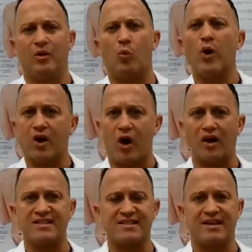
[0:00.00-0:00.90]
what
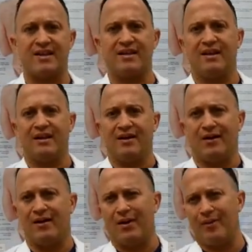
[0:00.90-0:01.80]
causes it,
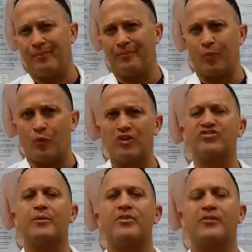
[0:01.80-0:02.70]
what are
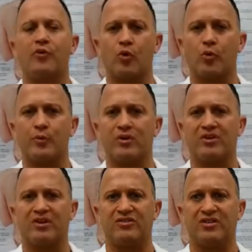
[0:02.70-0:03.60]
some of the different autoimmune
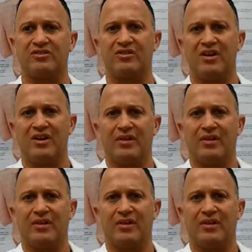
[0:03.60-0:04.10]
conditions